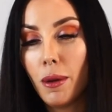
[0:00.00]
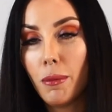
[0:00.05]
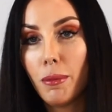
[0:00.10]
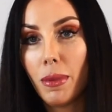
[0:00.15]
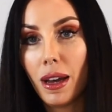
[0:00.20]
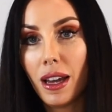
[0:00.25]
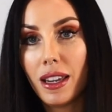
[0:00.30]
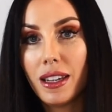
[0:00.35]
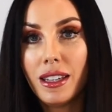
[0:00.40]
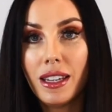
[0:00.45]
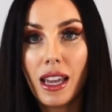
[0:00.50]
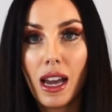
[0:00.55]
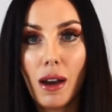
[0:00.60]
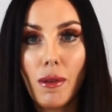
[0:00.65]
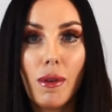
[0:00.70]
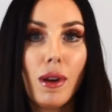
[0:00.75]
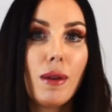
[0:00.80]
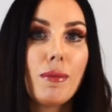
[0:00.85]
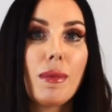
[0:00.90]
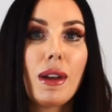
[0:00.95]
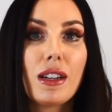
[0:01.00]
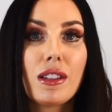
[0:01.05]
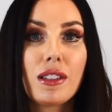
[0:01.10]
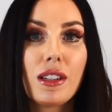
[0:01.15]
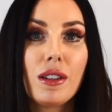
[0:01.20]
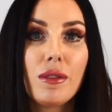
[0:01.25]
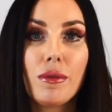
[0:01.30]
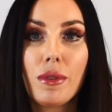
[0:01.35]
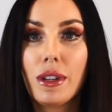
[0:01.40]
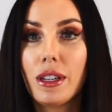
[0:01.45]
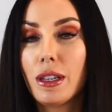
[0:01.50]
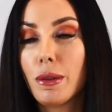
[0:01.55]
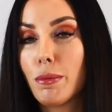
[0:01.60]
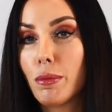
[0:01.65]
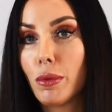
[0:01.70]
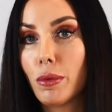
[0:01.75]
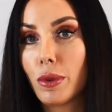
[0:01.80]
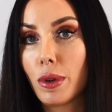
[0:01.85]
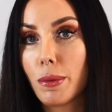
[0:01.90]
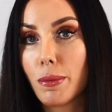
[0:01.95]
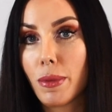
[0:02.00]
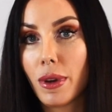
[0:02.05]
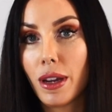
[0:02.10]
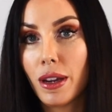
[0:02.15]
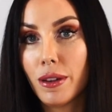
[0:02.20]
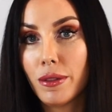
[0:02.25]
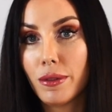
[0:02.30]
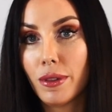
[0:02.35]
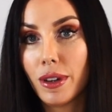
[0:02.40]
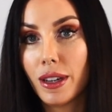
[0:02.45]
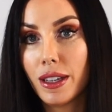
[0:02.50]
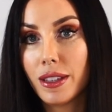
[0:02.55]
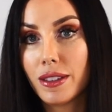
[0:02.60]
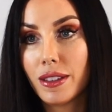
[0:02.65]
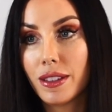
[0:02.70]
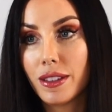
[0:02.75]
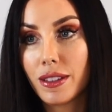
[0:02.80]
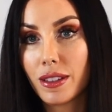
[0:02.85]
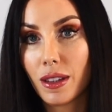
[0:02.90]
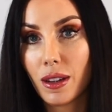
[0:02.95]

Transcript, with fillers: But now I'm actually ready to broaden my horizons,